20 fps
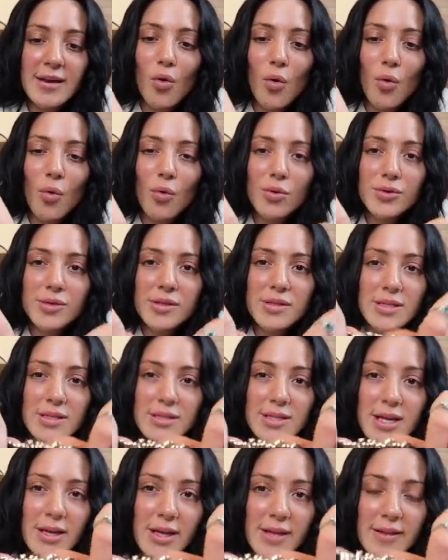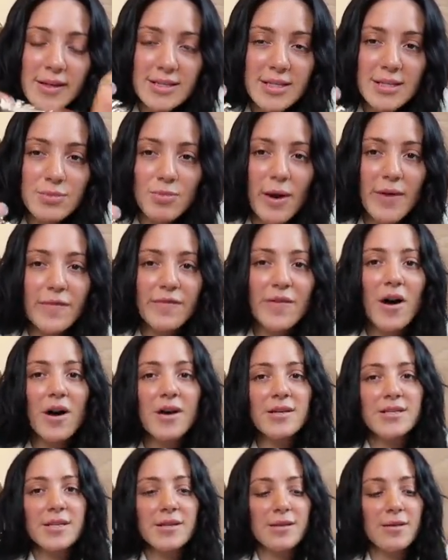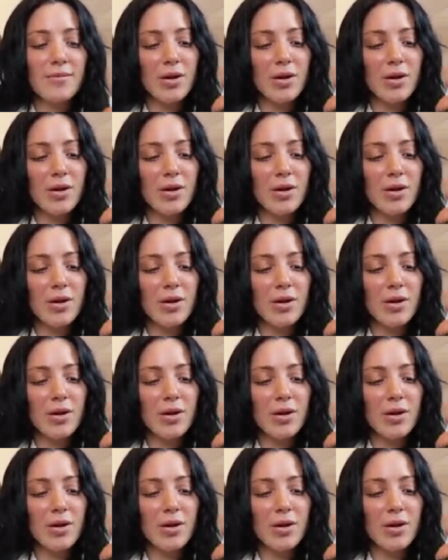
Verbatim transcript: gold detailing that says White Fox in the